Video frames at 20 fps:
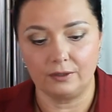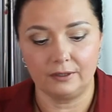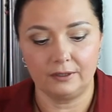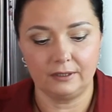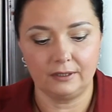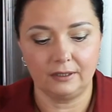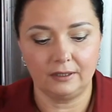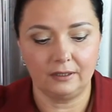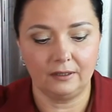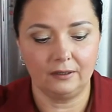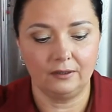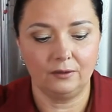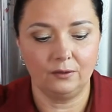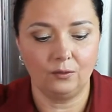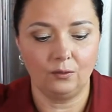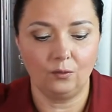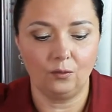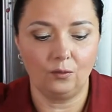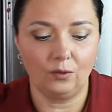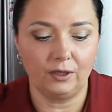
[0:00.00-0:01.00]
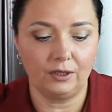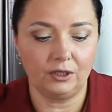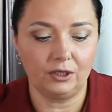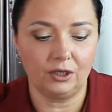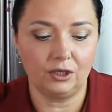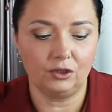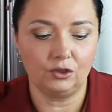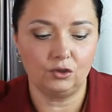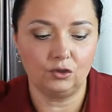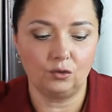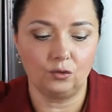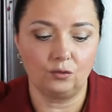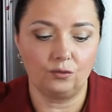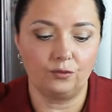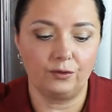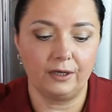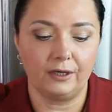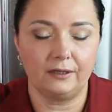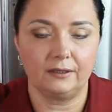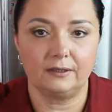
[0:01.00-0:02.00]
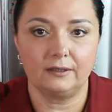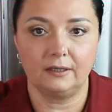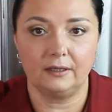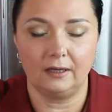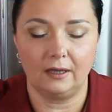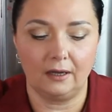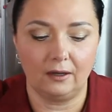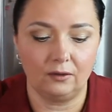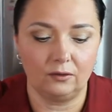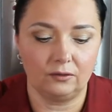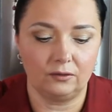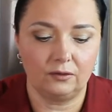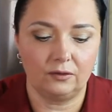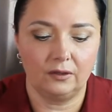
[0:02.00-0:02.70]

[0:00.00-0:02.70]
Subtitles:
tea, we need to rinse it out,